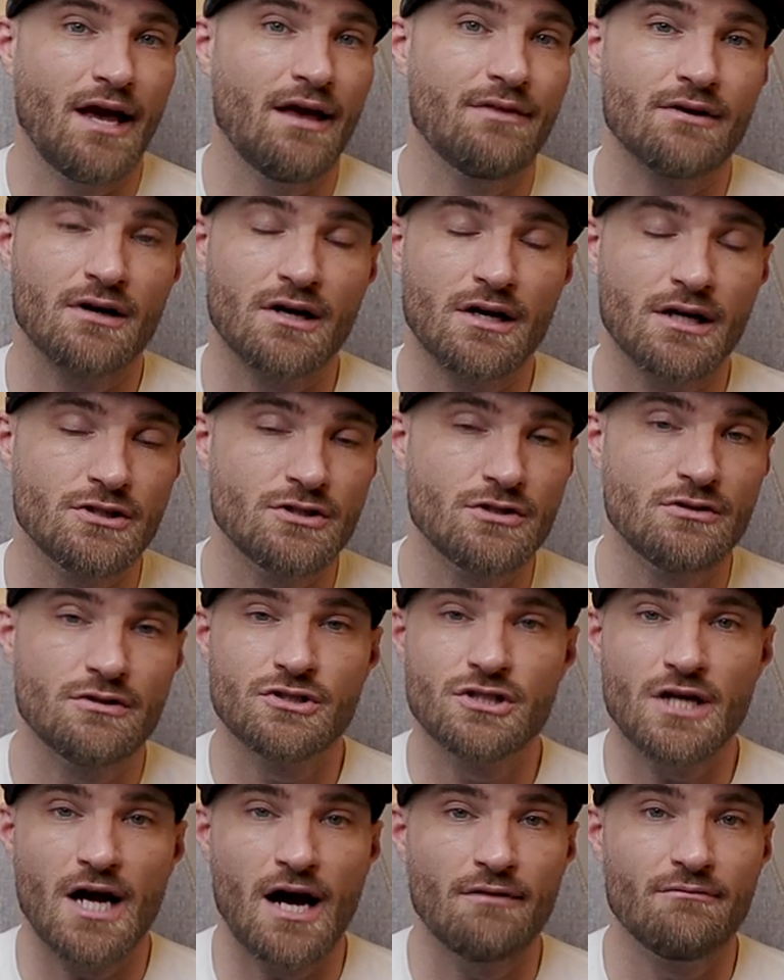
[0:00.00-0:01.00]
and they're gonna do
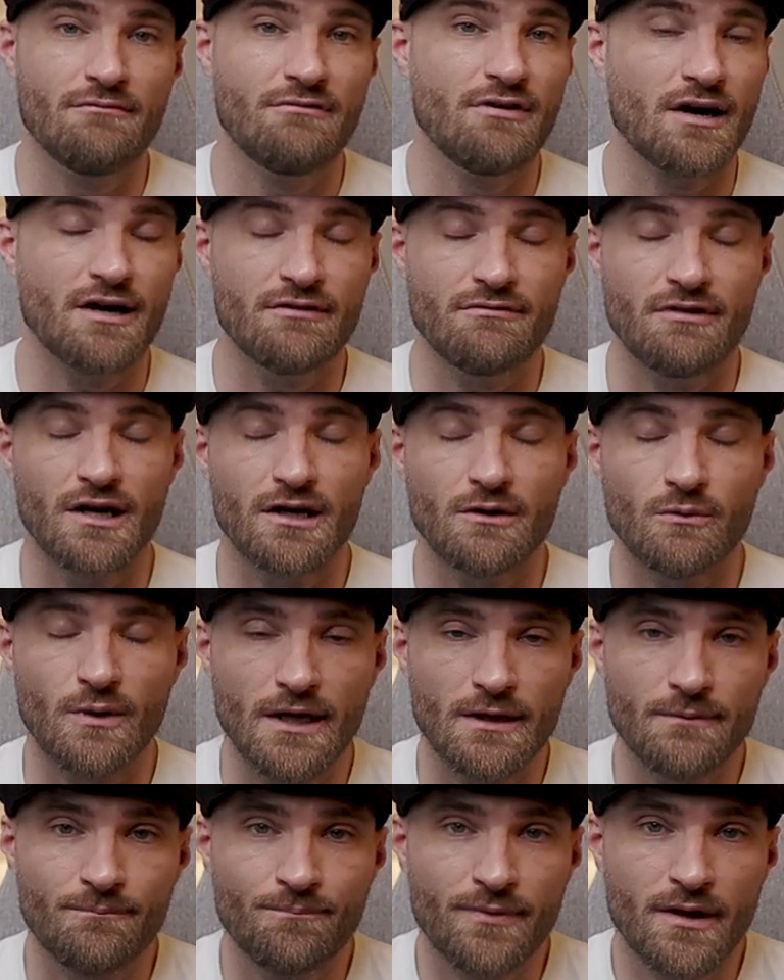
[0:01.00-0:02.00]
the job very, very
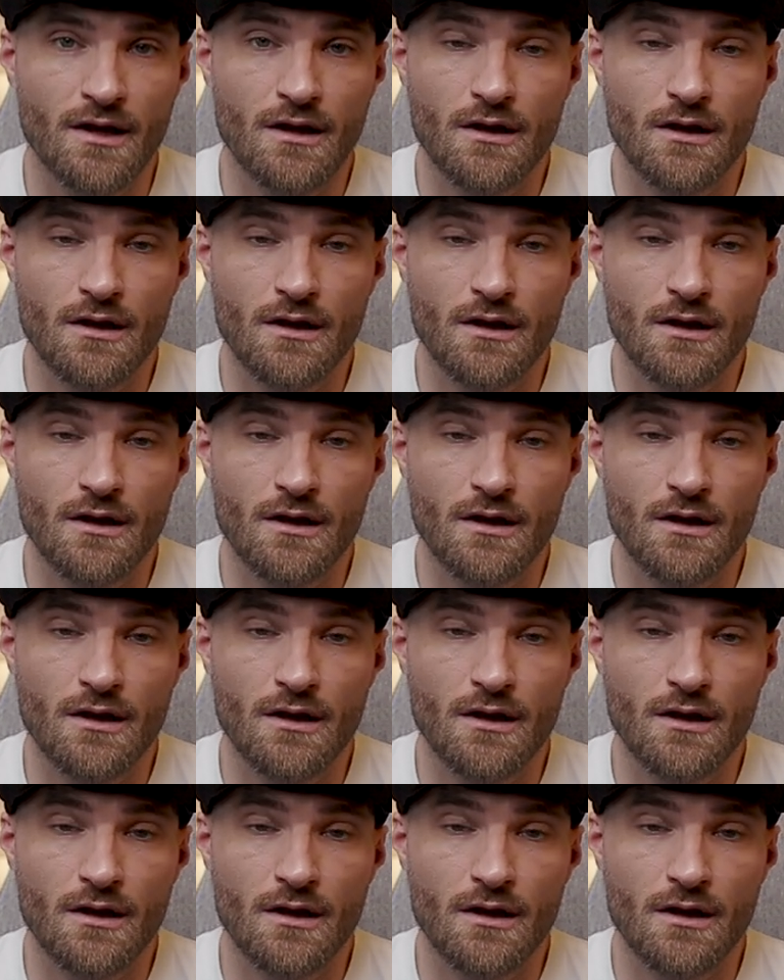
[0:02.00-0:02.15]
well.